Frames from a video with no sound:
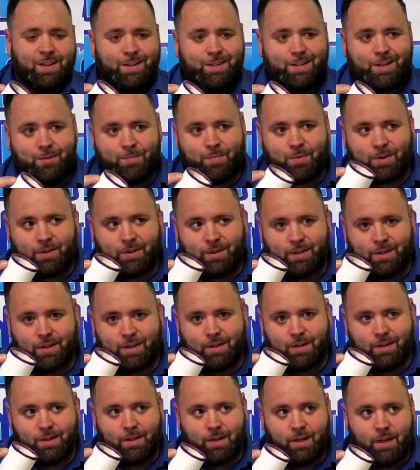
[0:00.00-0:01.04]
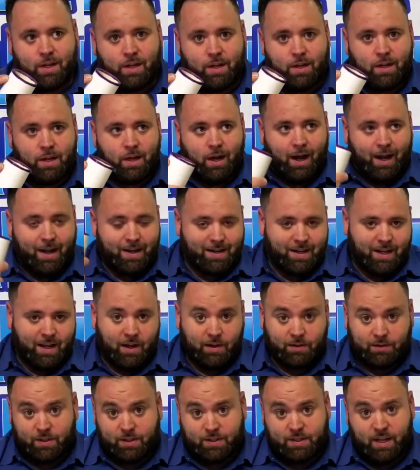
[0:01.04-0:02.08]
Typically I
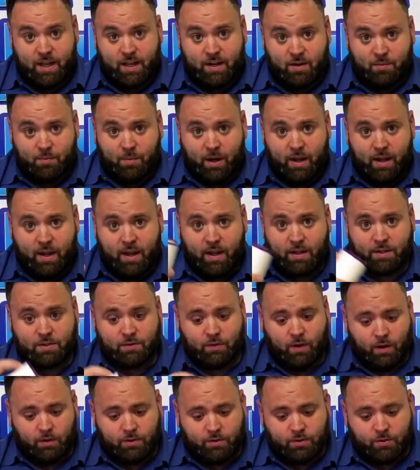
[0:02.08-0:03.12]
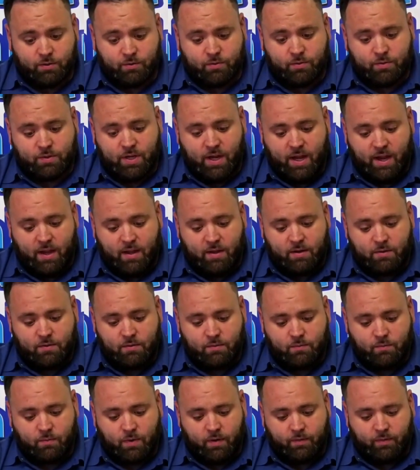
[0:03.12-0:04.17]
count to 10 in my head, so I'll do 10
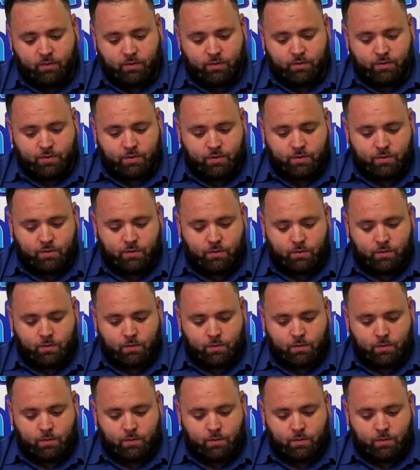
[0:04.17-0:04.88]
revolutions.